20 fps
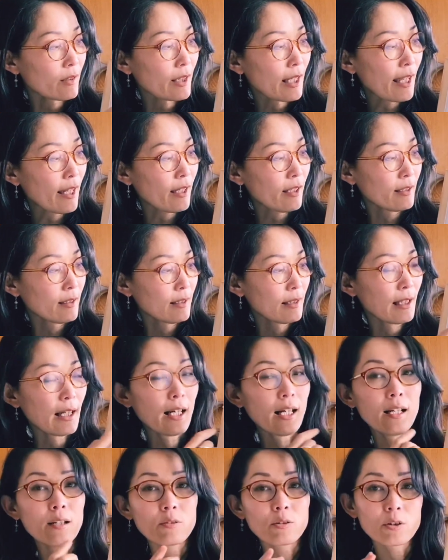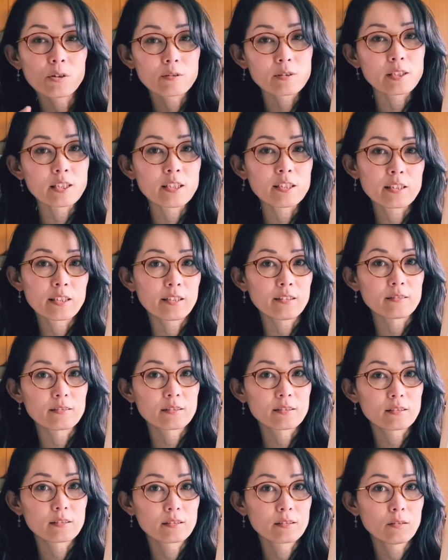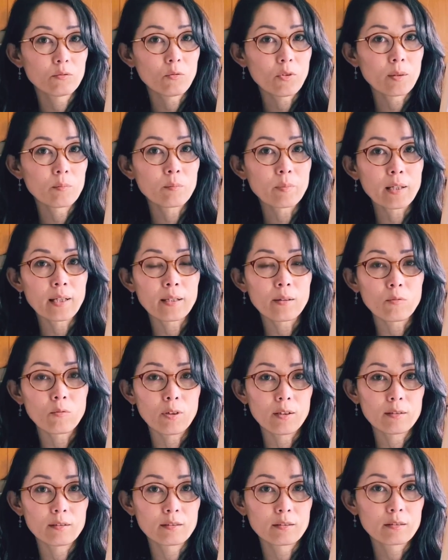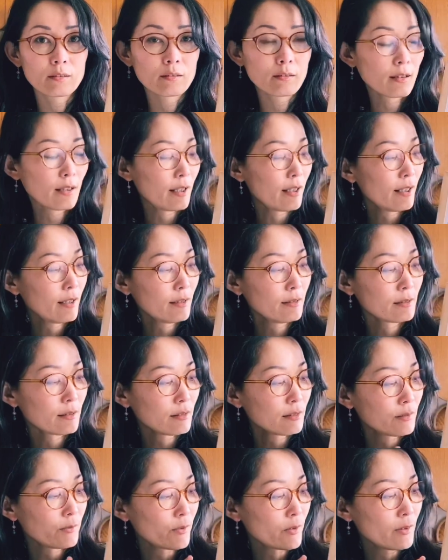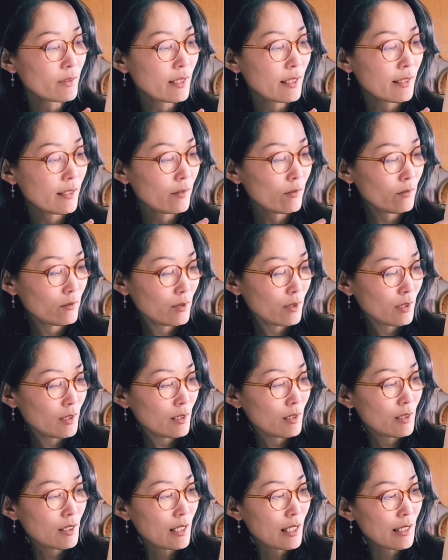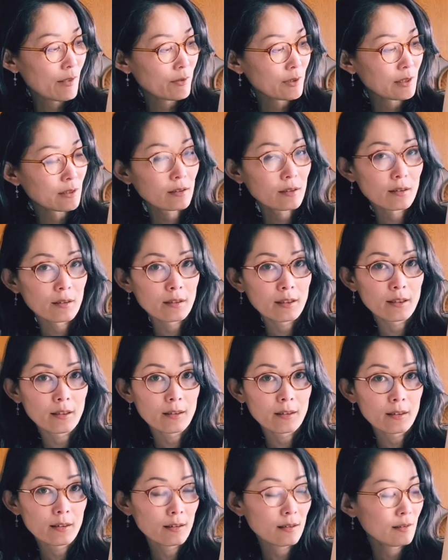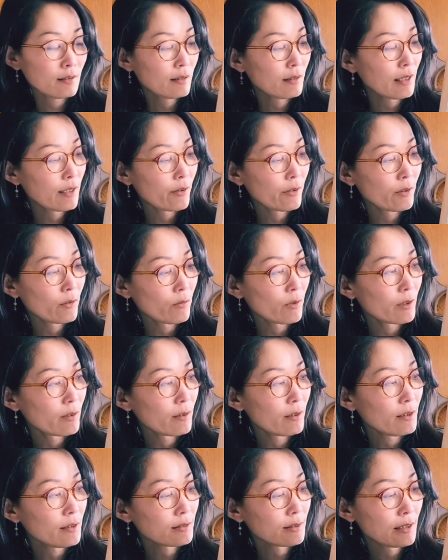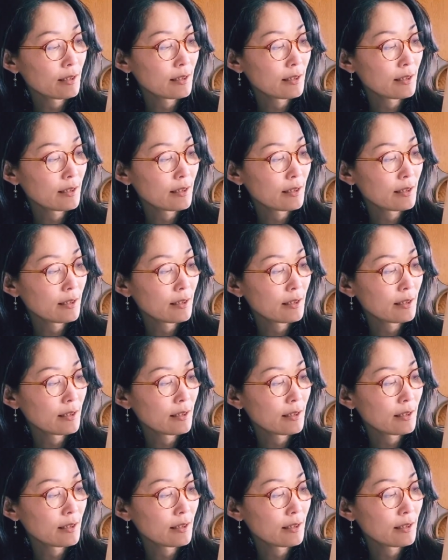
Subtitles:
Okay, I'll go details one by one. Okay, just for now I'm just gonna tell you what it is.